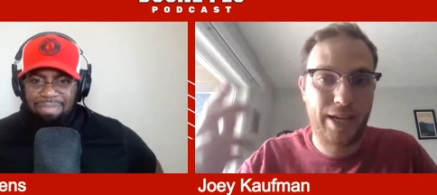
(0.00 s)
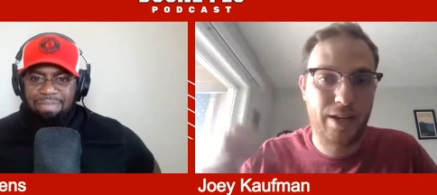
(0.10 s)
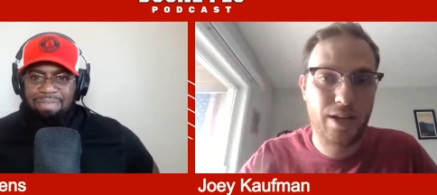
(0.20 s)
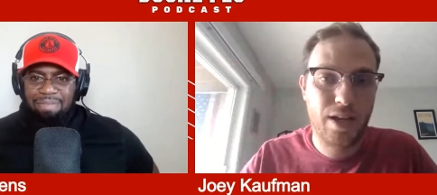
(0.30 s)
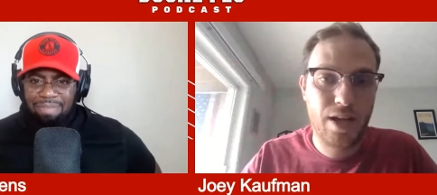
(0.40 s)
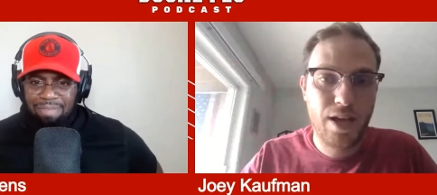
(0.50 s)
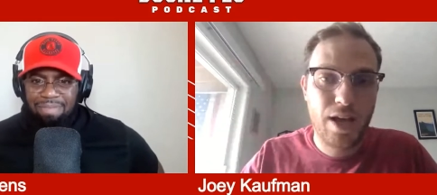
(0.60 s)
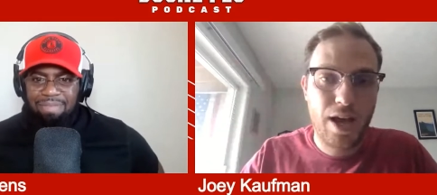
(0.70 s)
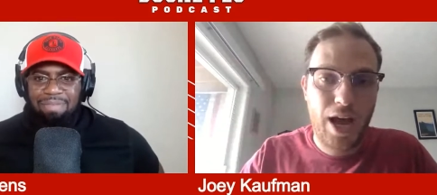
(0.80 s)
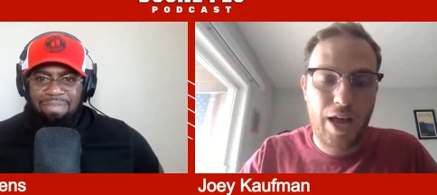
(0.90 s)
Speaker 1: And
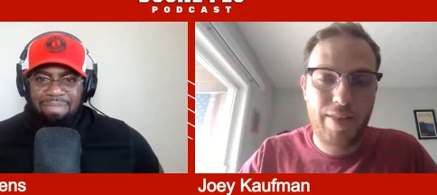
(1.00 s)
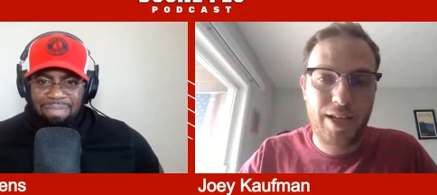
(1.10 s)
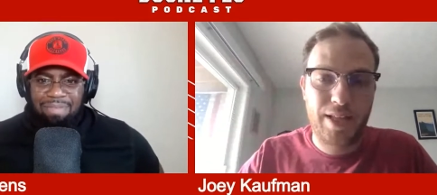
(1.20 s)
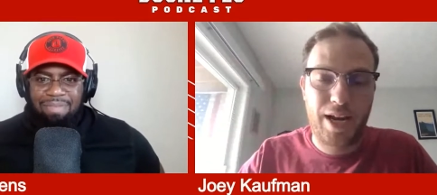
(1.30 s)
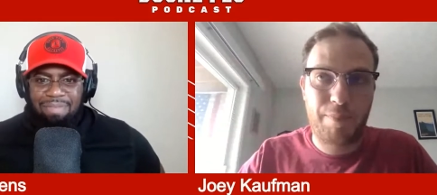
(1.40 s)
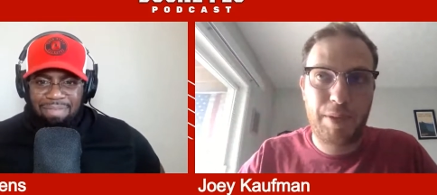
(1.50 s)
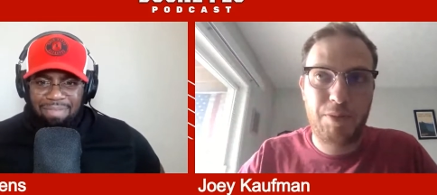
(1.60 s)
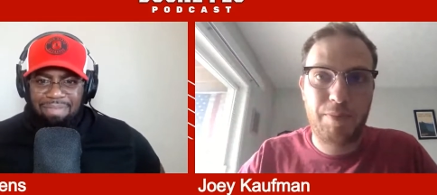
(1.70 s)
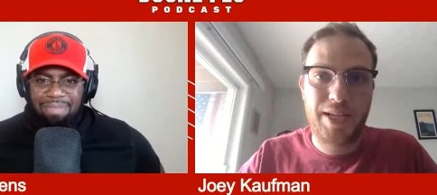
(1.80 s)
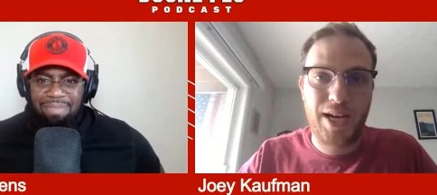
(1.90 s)
I think a lot of
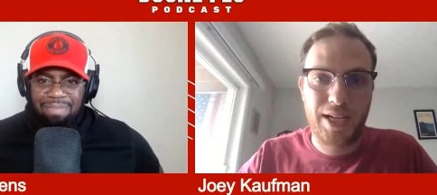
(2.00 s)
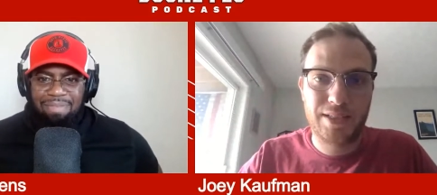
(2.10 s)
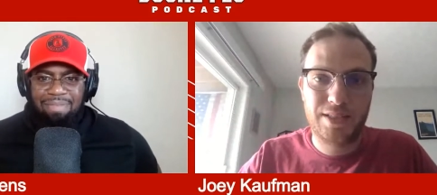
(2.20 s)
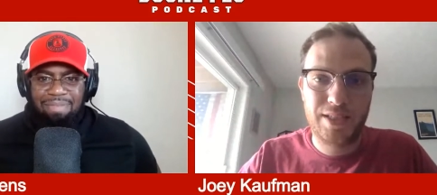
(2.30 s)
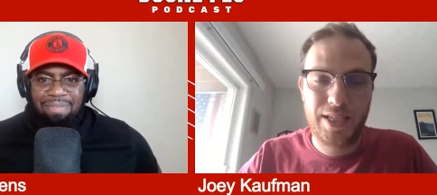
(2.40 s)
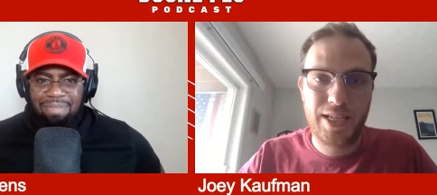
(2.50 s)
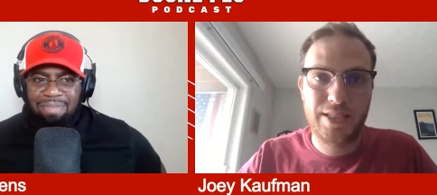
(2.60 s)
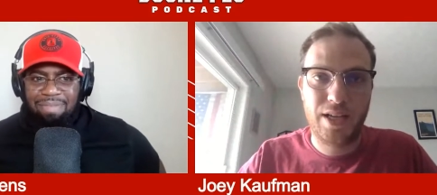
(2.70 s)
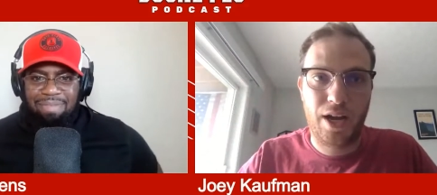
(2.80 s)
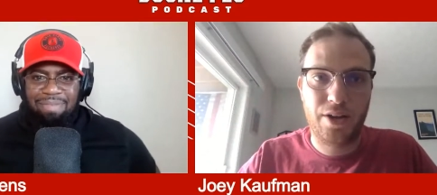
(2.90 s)
people, because
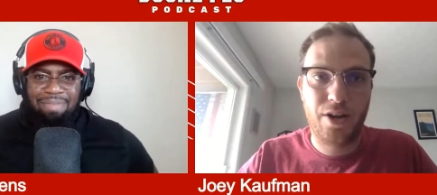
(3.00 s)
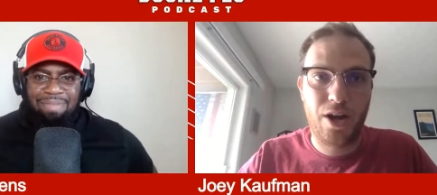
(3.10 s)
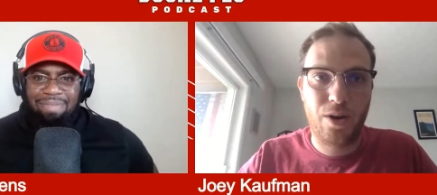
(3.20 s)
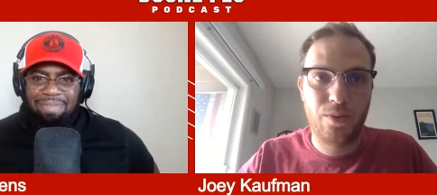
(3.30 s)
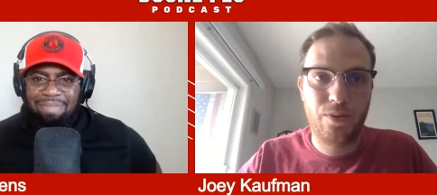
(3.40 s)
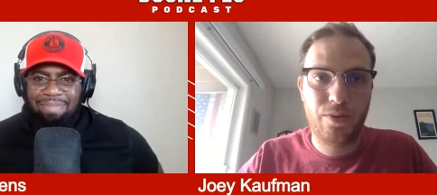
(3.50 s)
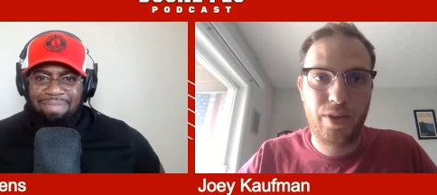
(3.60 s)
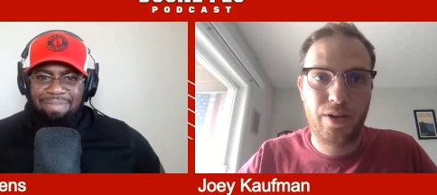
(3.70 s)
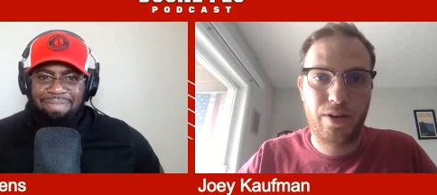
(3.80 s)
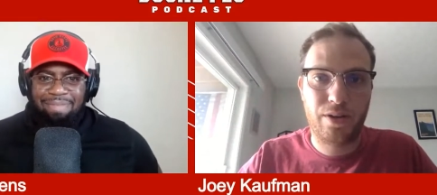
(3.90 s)
he's an unknown,
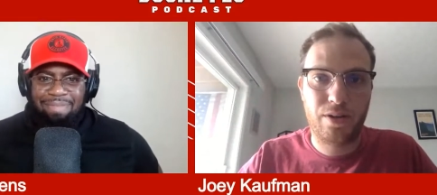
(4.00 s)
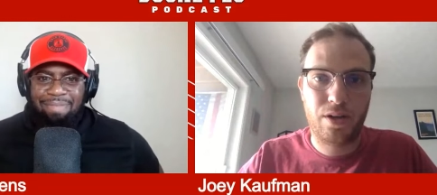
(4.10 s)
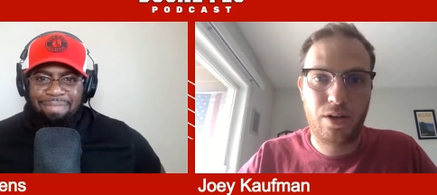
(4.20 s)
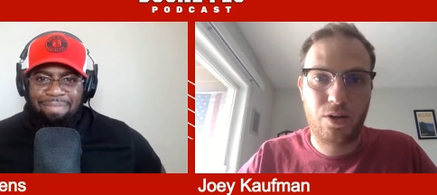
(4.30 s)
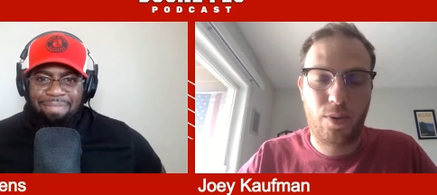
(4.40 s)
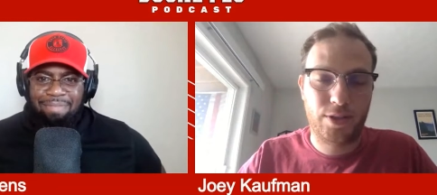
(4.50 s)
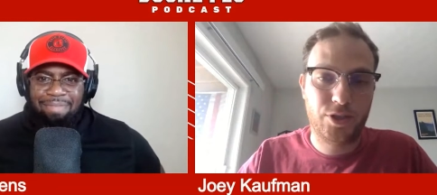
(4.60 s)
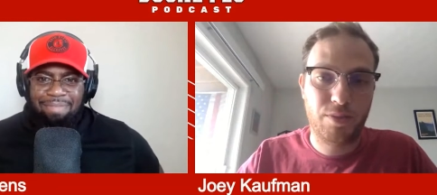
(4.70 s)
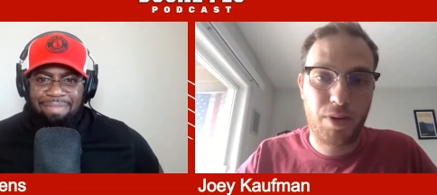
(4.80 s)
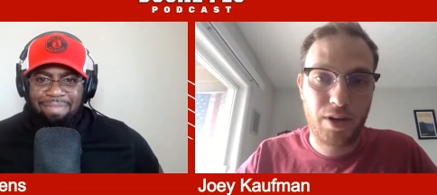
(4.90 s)
there are
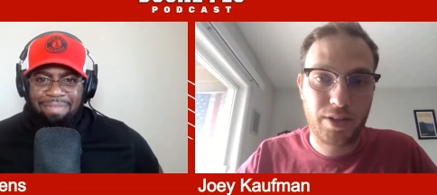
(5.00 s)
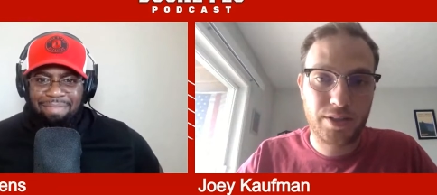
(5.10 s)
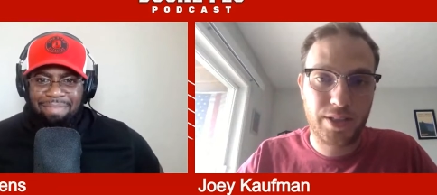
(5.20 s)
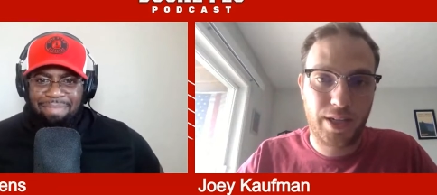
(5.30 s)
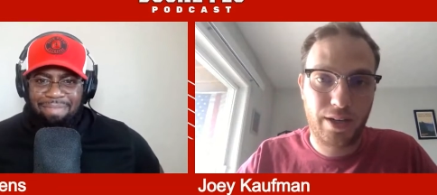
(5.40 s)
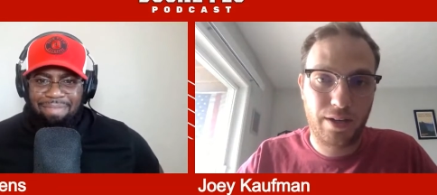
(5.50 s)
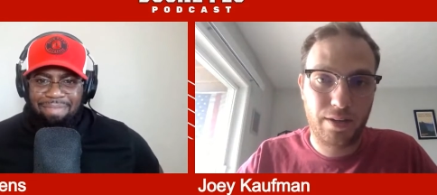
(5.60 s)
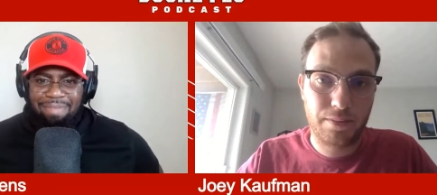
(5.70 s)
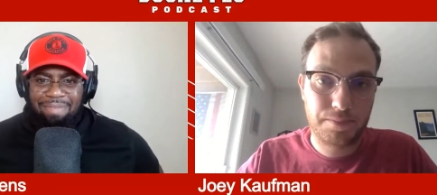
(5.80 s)
question marks and